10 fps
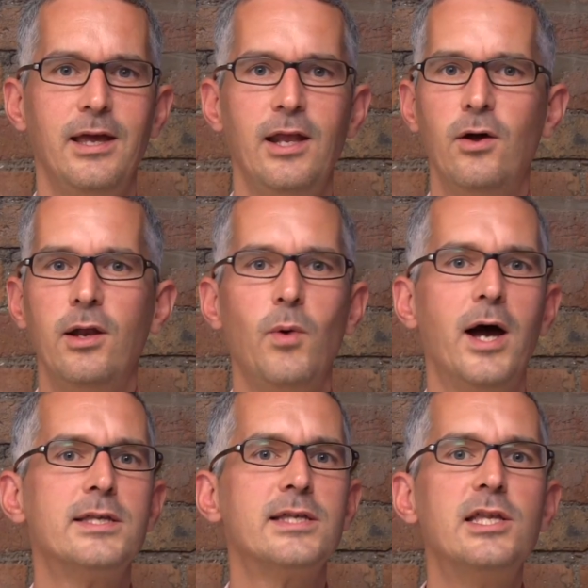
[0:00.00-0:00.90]
you know, in a
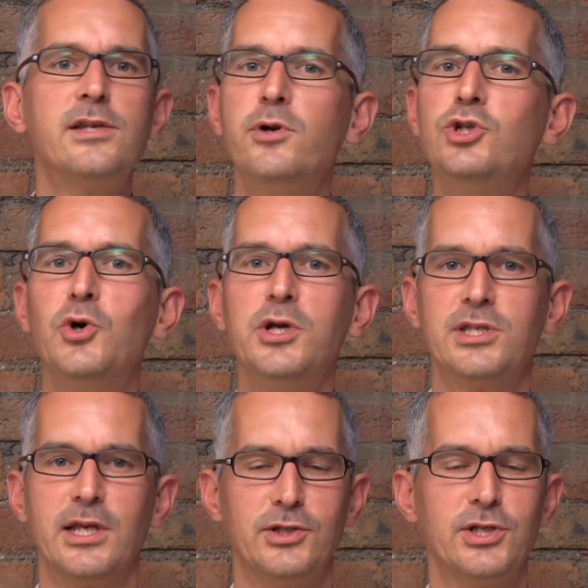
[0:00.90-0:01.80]
way, a sense of
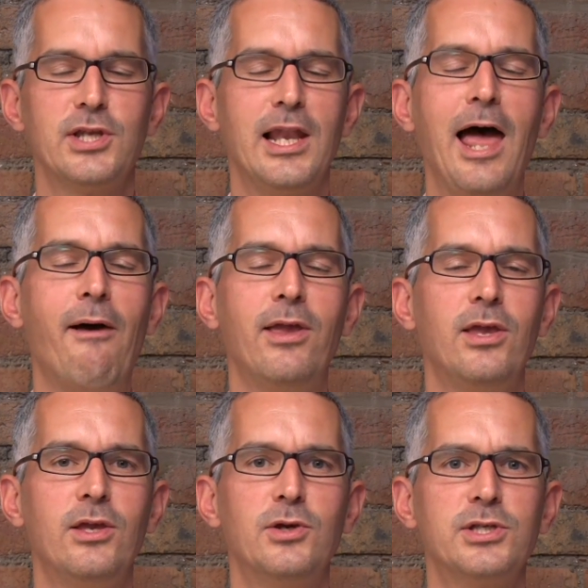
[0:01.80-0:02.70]
rejoicing, just
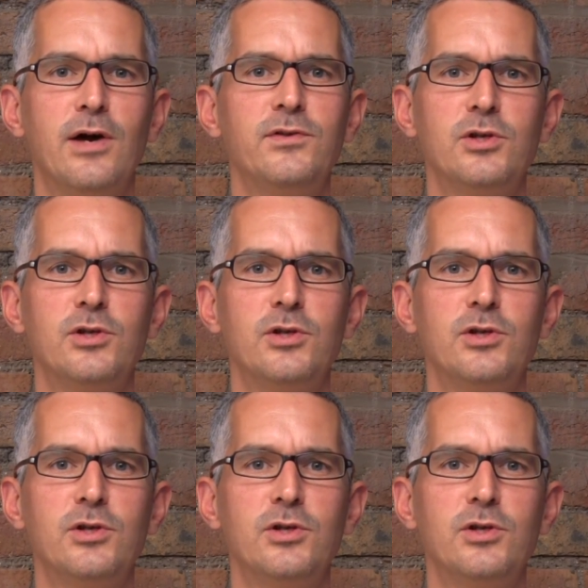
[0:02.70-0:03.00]
allowing yourself